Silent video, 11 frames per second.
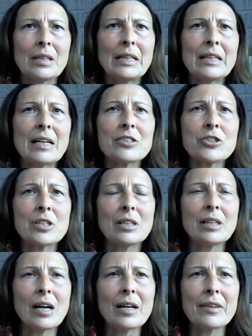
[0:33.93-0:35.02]
And as she
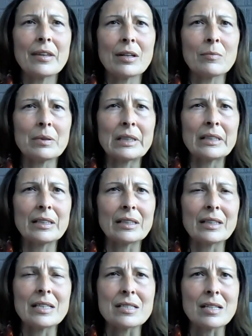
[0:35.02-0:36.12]
lay there bleeding
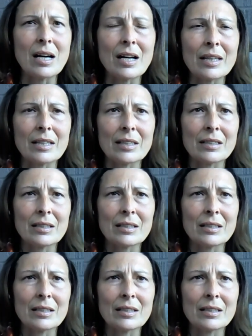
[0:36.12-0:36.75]
and dying,